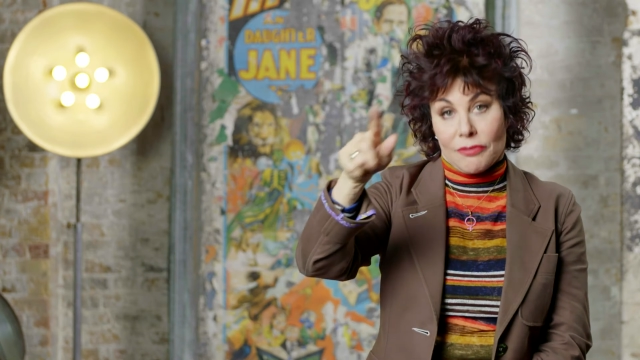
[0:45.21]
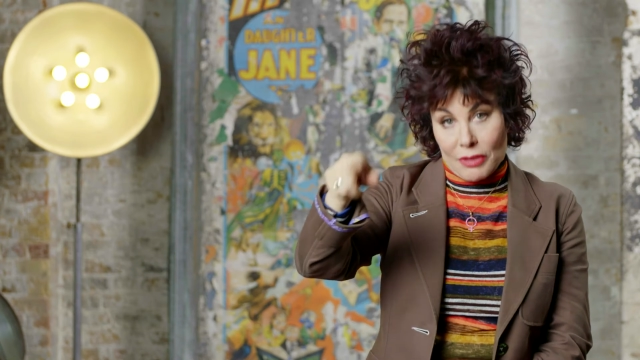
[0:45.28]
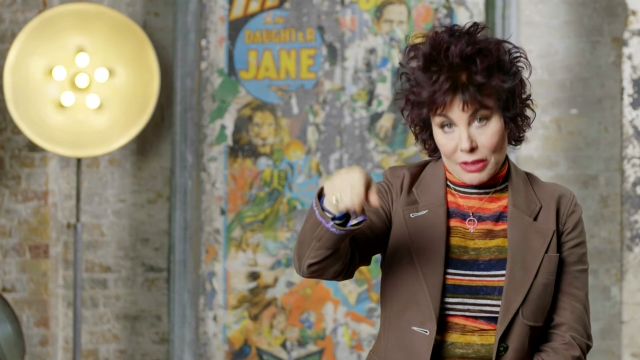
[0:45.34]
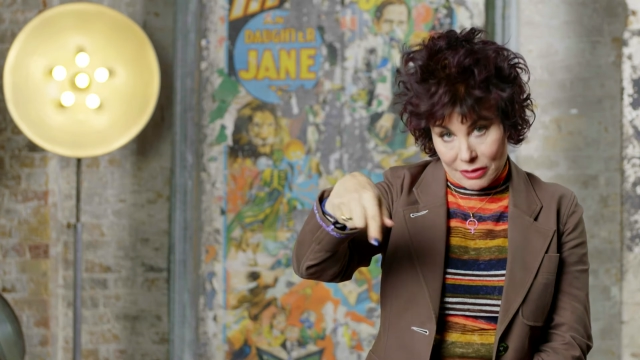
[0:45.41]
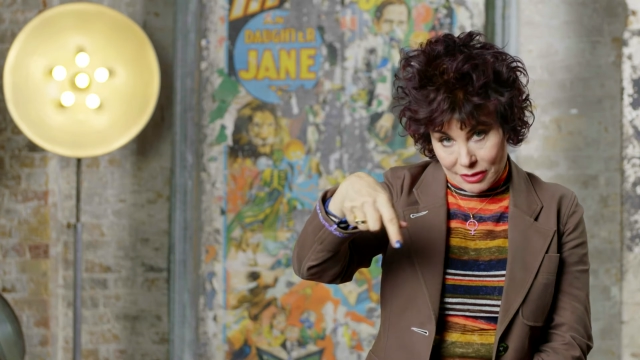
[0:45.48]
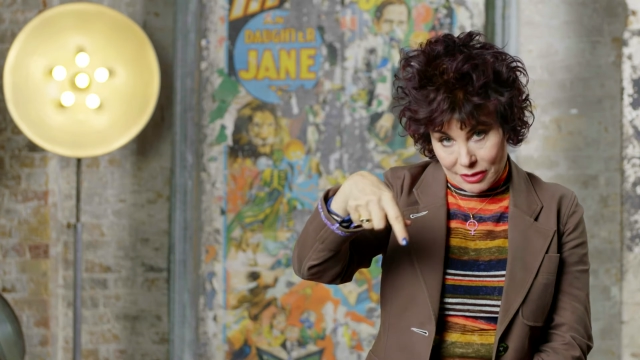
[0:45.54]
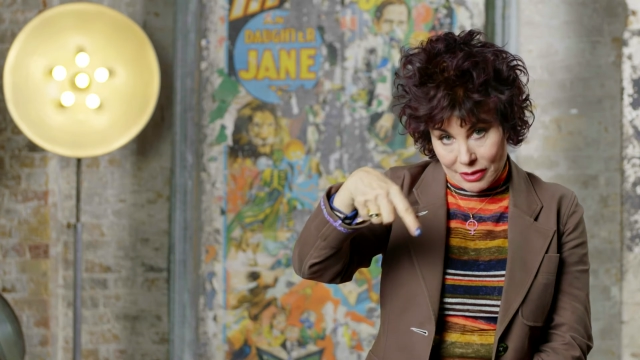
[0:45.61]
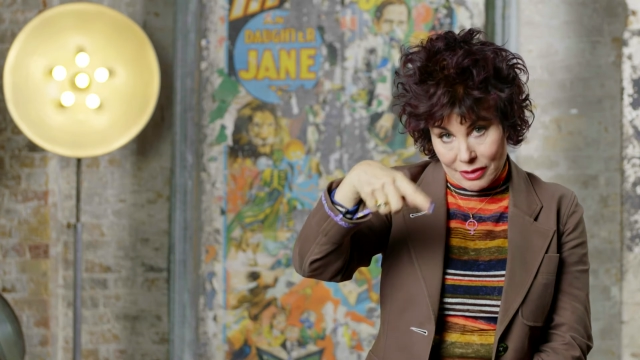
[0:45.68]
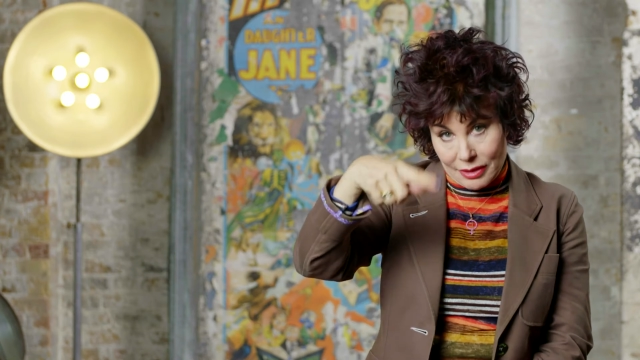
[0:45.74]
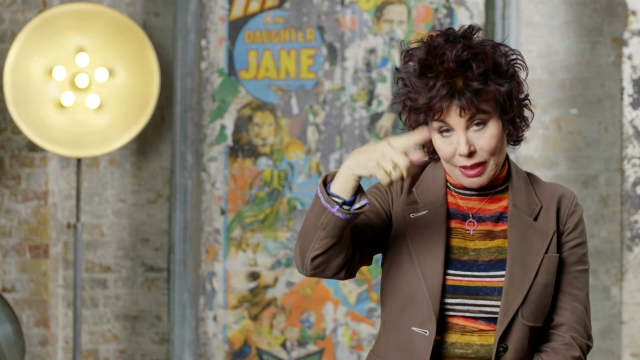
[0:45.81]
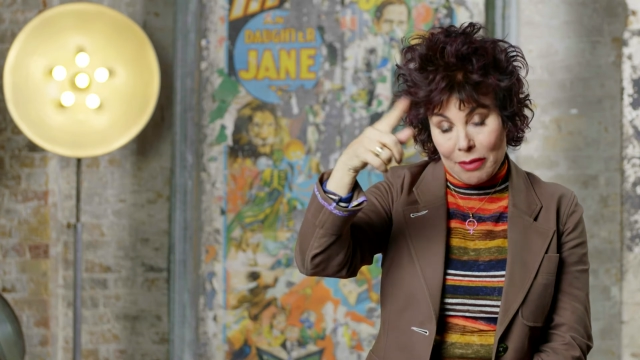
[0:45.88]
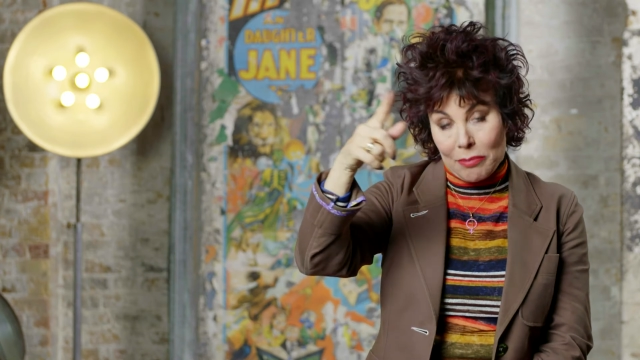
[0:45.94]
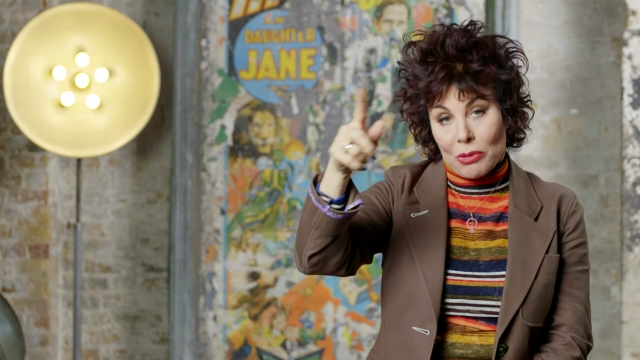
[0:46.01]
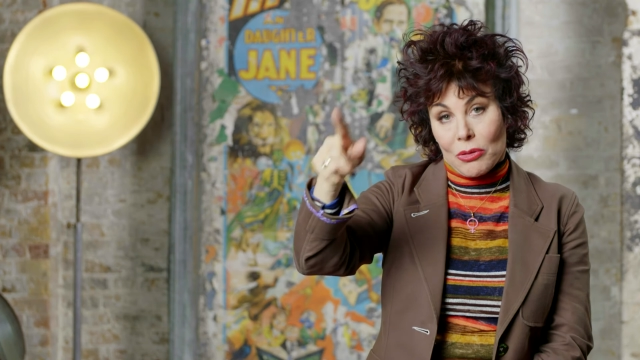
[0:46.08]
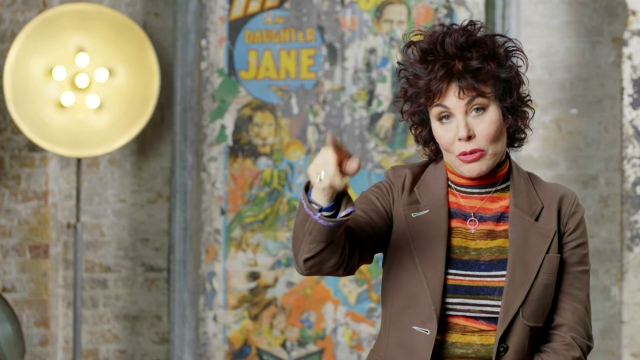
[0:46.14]
friends to the
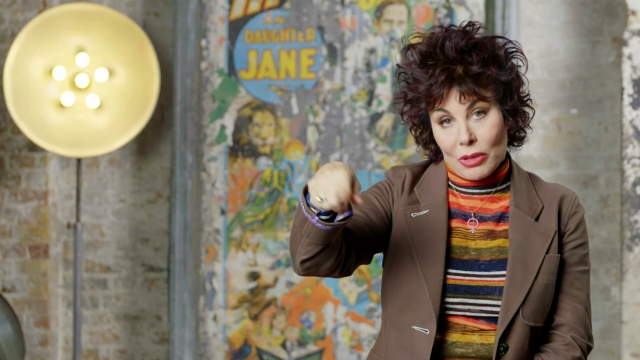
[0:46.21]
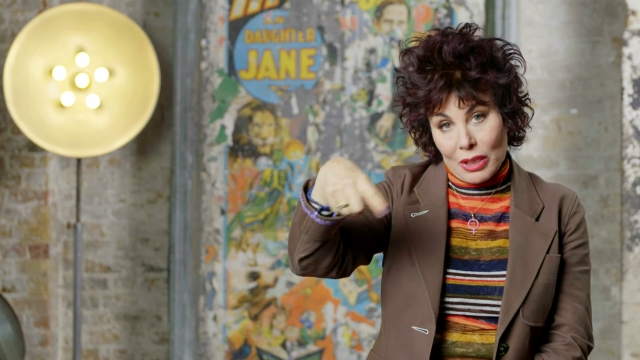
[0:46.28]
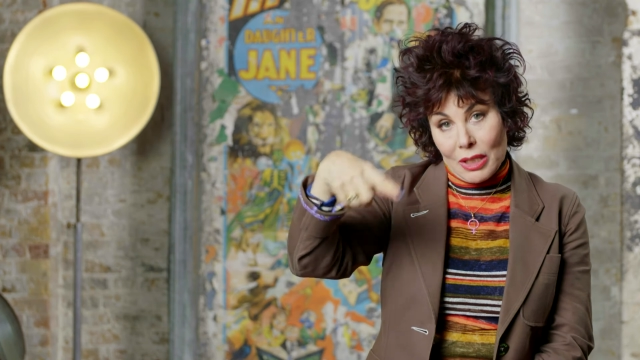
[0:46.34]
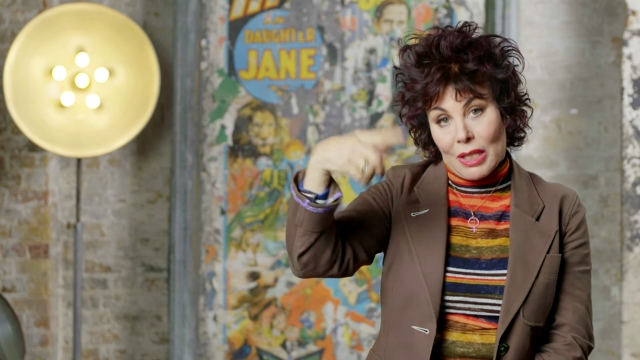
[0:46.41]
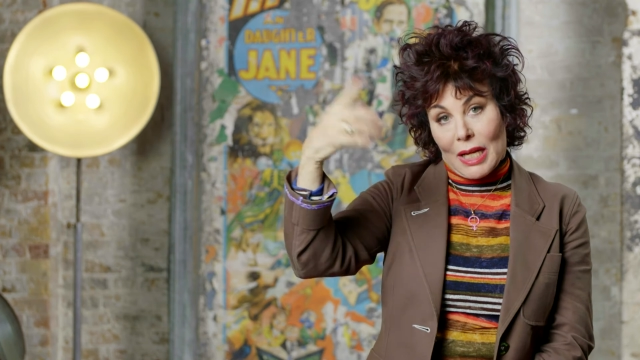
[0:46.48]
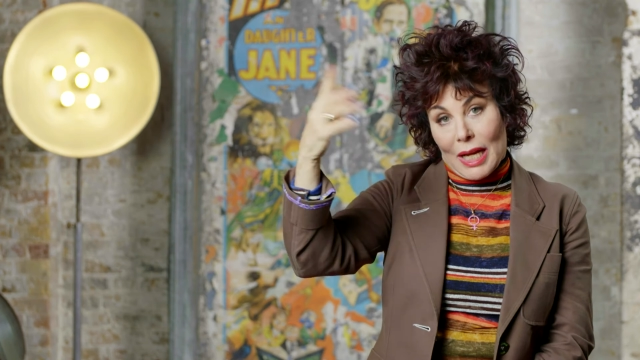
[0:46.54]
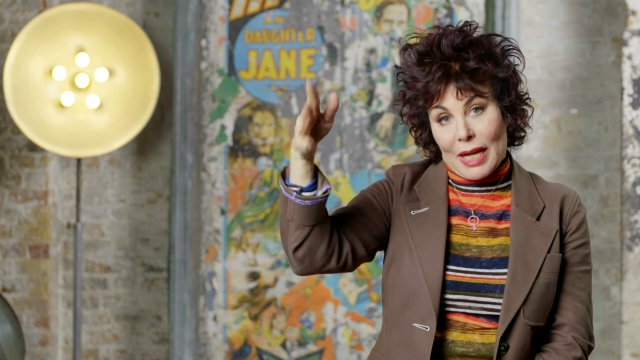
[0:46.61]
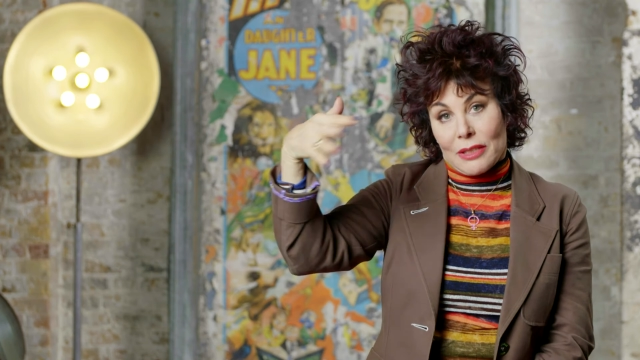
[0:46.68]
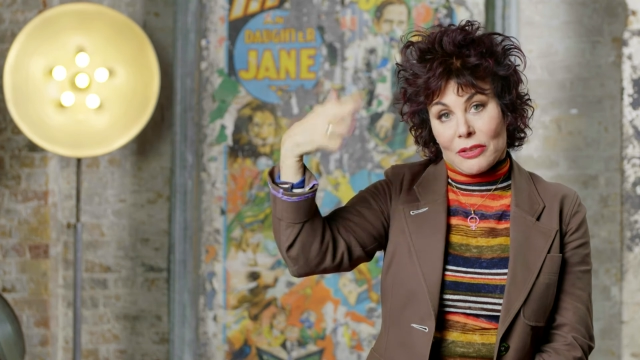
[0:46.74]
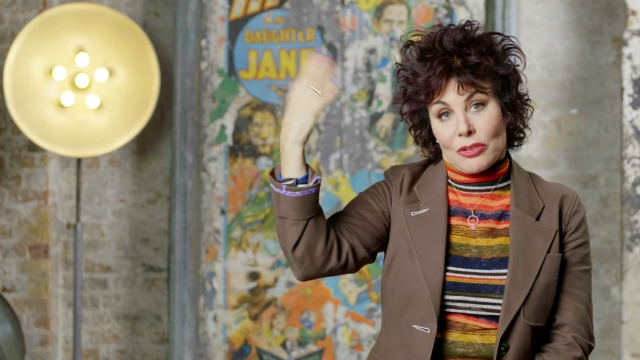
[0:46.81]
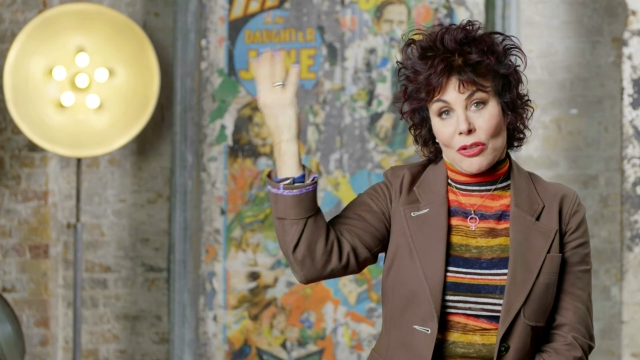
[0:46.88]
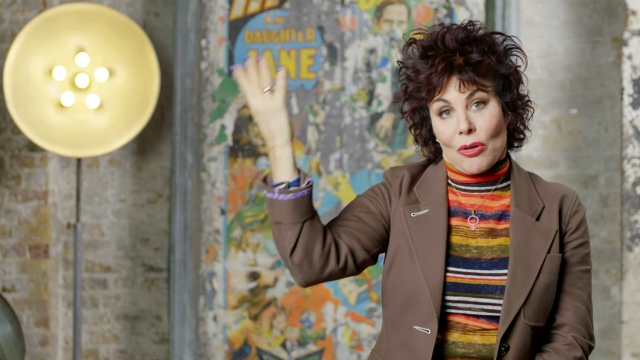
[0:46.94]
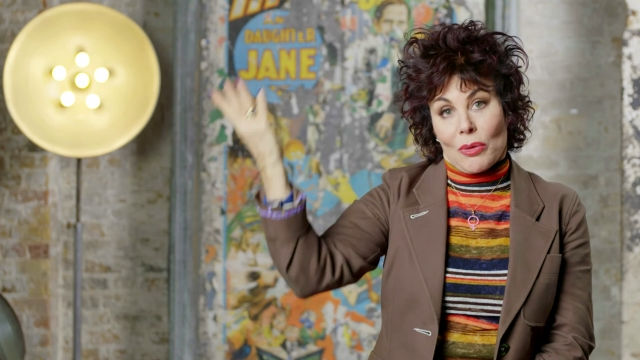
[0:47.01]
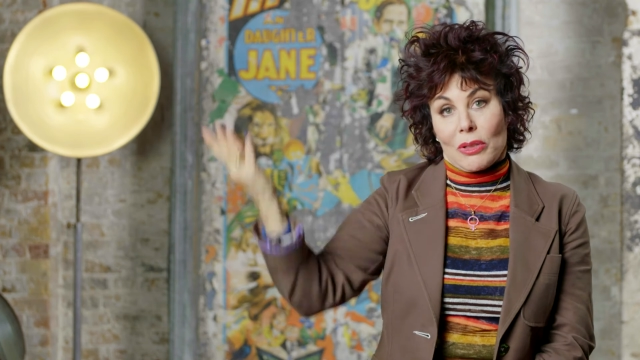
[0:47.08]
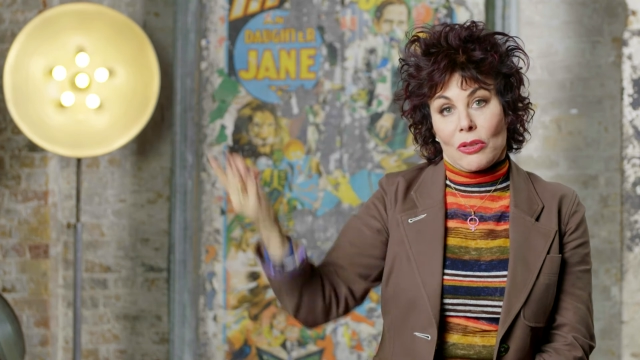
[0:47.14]
neighborhood, and
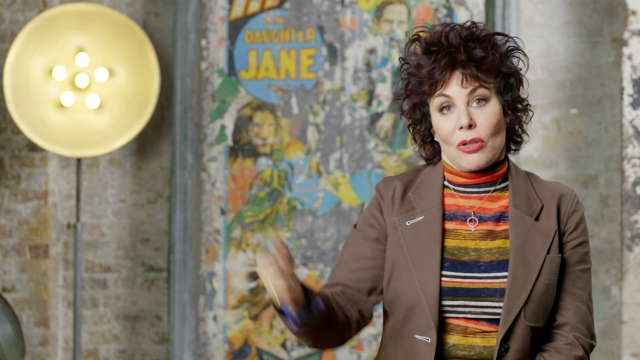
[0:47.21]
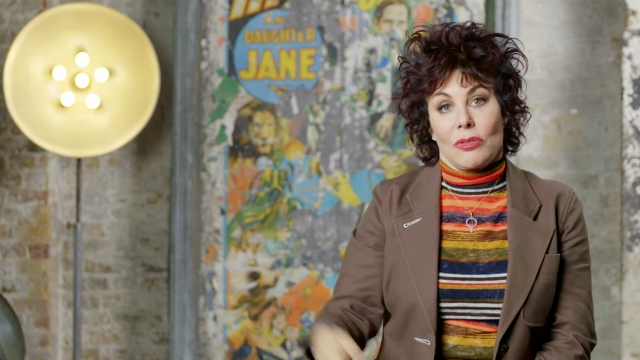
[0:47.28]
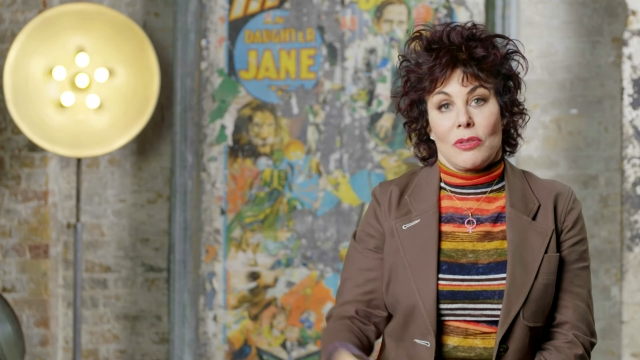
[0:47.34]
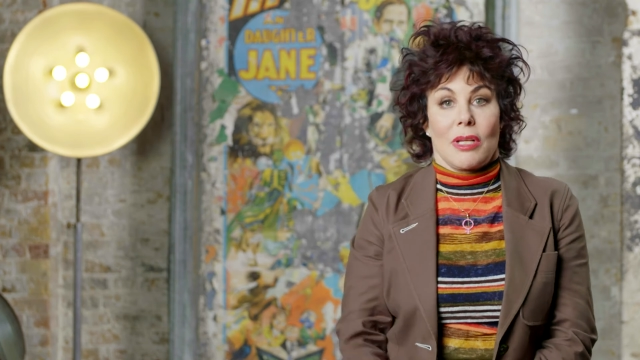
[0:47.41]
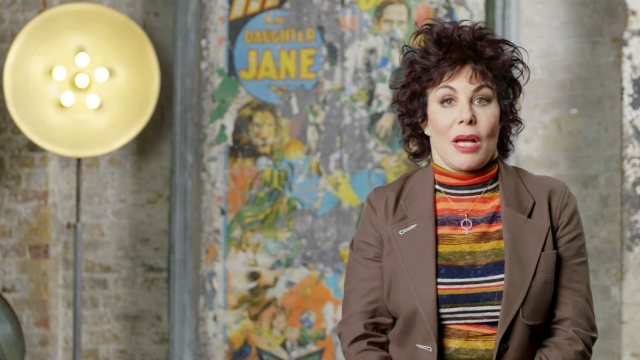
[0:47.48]
so it goes